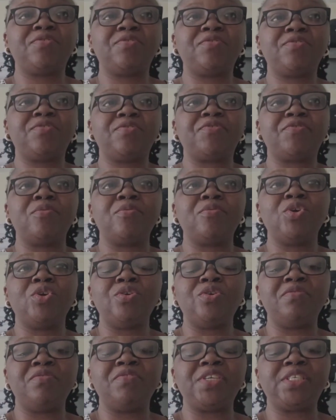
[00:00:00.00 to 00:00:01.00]
certificates
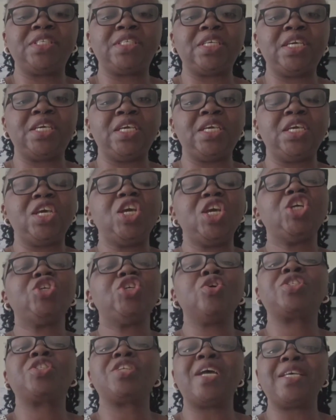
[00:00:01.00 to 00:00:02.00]
from your
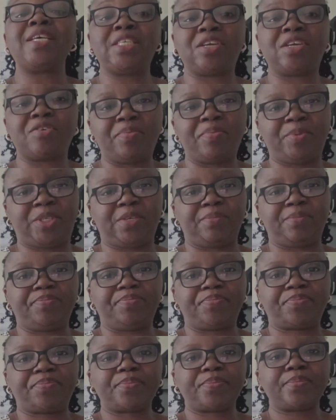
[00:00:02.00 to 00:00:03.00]
university, your
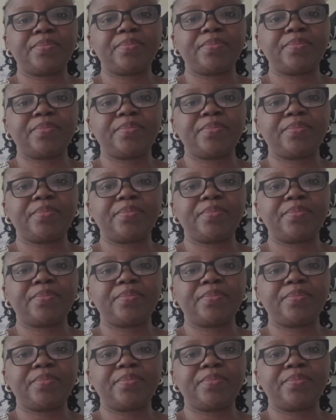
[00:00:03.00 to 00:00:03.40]
transcript.